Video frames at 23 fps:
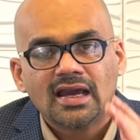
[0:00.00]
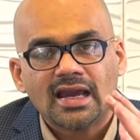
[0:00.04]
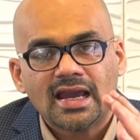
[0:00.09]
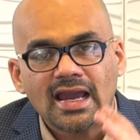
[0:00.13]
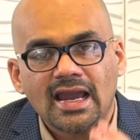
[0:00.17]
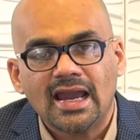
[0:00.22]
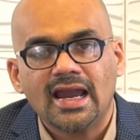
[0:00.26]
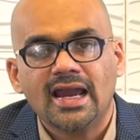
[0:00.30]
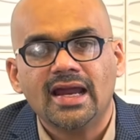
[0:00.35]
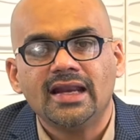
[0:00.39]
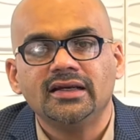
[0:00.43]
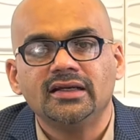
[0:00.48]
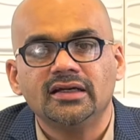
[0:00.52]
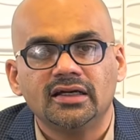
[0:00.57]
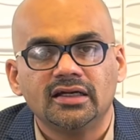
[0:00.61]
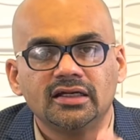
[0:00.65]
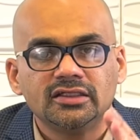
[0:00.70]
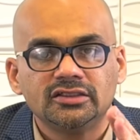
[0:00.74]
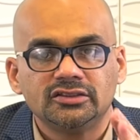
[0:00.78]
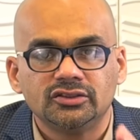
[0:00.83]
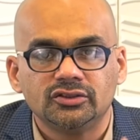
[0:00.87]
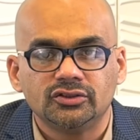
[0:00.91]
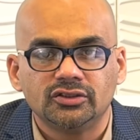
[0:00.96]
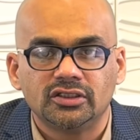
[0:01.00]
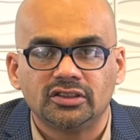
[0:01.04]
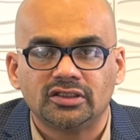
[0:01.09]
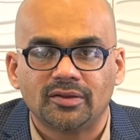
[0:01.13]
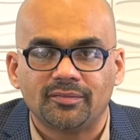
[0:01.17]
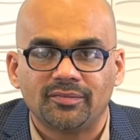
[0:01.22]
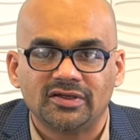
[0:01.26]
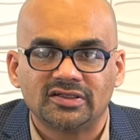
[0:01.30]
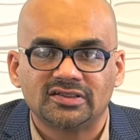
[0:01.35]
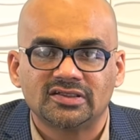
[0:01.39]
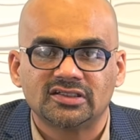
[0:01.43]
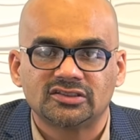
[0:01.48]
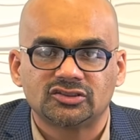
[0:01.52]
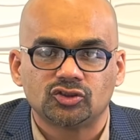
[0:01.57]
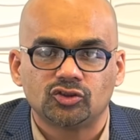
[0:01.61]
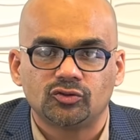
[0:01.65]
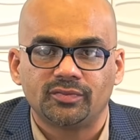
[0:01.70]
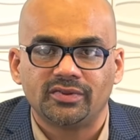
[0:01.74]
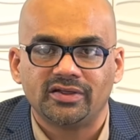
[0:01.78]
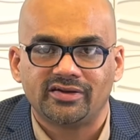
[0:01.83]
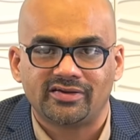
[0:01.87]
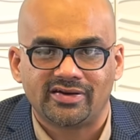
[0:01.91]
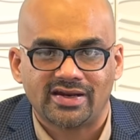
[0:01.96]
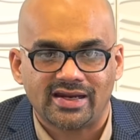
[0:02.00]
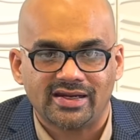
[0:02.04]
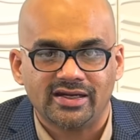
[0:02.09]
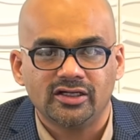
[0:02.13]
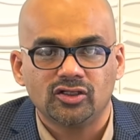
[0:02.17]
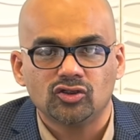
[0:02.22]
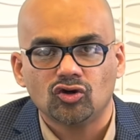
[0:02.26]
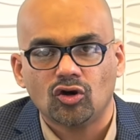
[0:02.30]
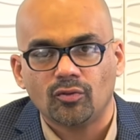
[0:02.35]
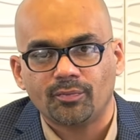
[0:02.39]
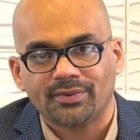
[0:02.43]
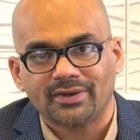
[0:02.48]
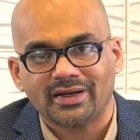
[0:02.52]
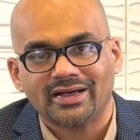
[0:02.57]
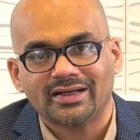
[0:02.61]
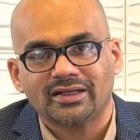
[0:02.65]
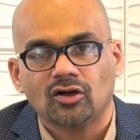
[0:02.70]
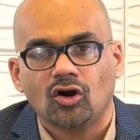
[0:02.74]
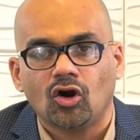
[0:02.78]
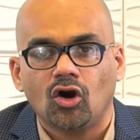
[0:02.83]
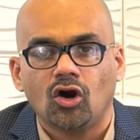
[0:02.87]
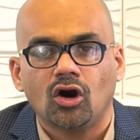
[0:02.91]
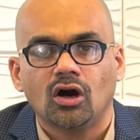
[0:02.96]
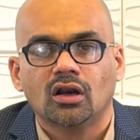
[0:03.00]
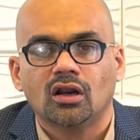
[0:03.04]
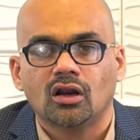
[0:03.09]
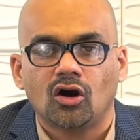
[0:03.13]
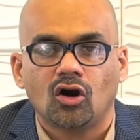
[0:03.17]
and the business should be ready to operate or